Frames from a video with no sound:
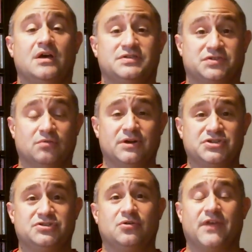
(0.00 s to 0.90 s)
So
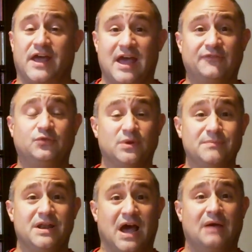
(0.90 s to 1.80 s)
much so that I have to
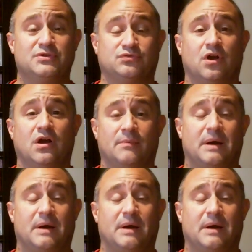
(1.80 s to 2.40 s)
admit I was wrong